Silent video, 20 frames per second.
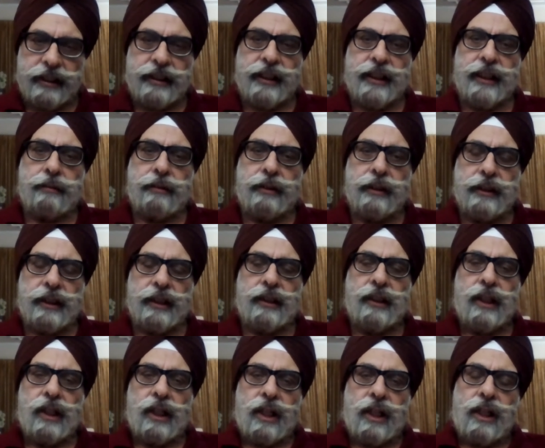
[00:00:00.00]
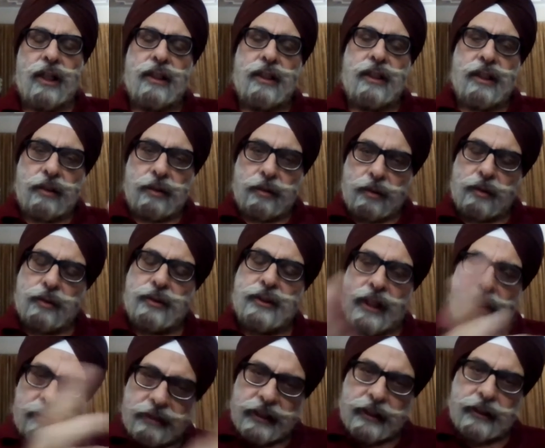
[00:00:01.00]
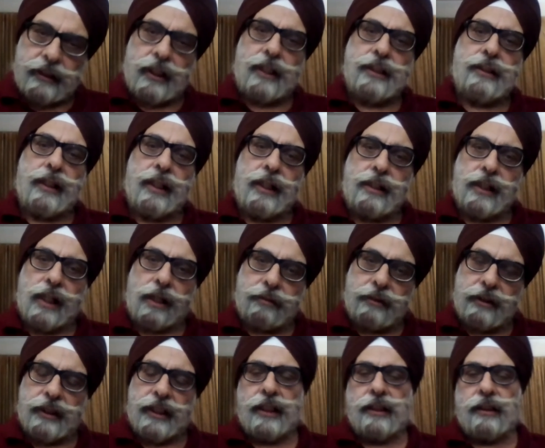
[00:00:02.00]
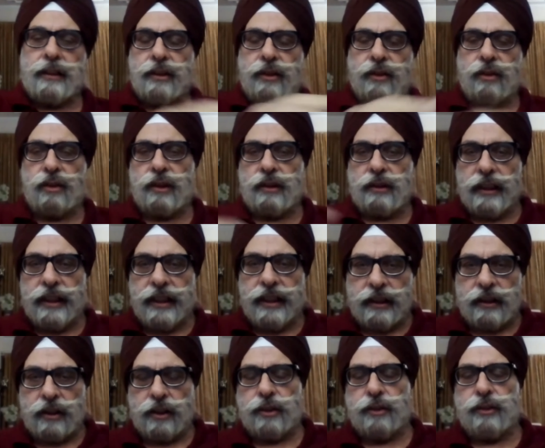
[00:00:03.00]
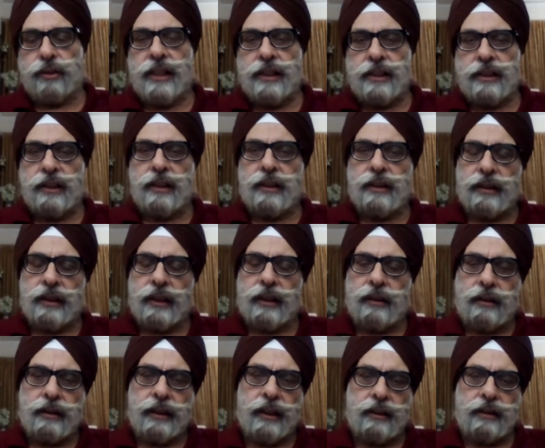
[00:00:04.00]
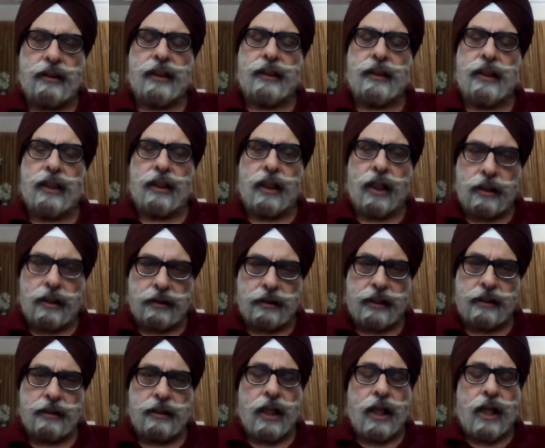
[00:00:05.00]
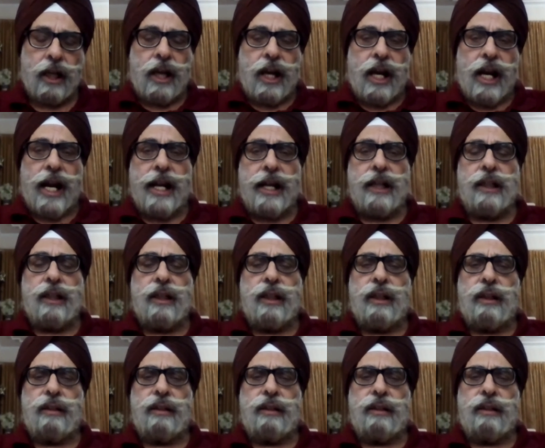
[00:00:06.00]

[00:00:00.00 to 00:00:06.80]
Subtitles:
everything, serving it ourselves. After that, cleaning the utensils and things like that ourselves. And